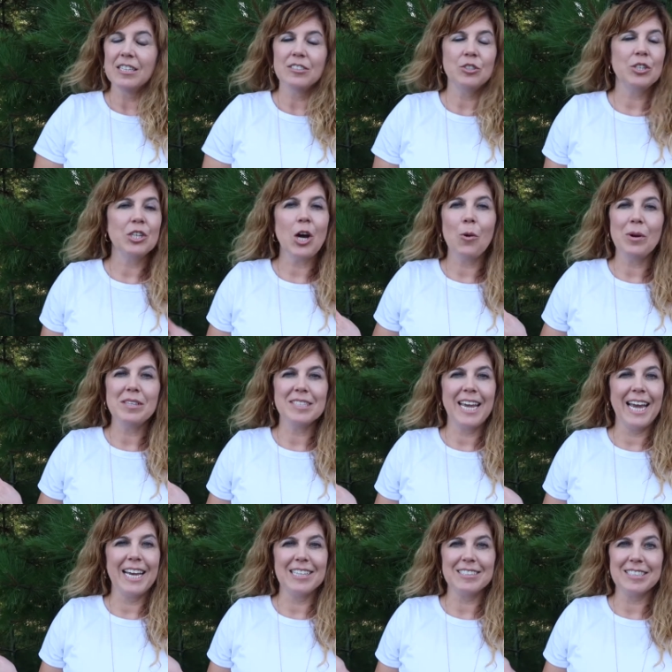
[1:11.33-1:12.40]
So you can always
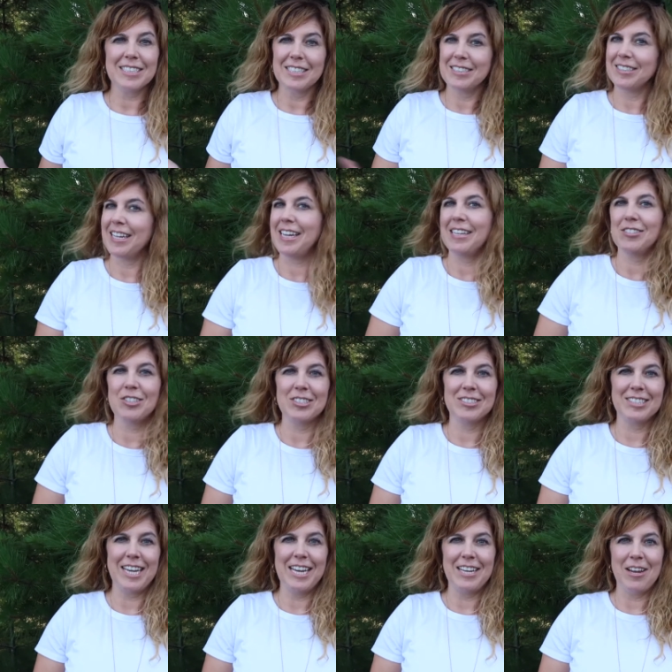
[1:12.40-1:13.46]
ask, they can
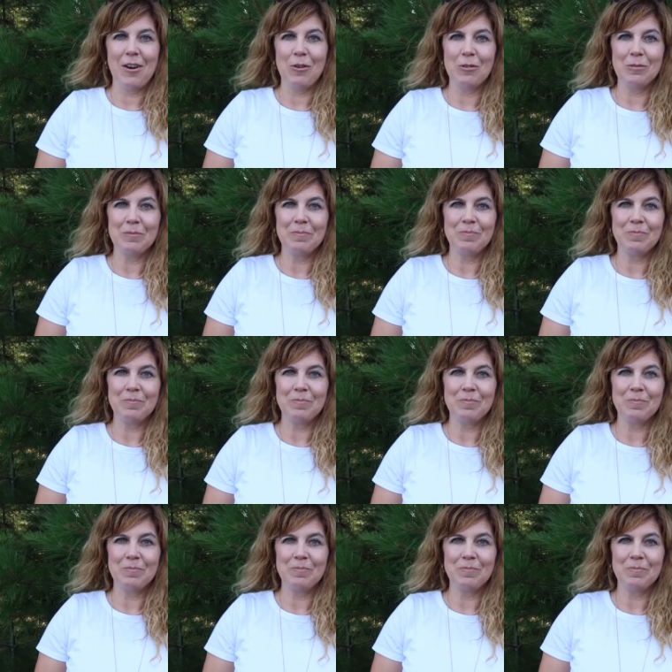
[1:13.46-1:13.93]
just say no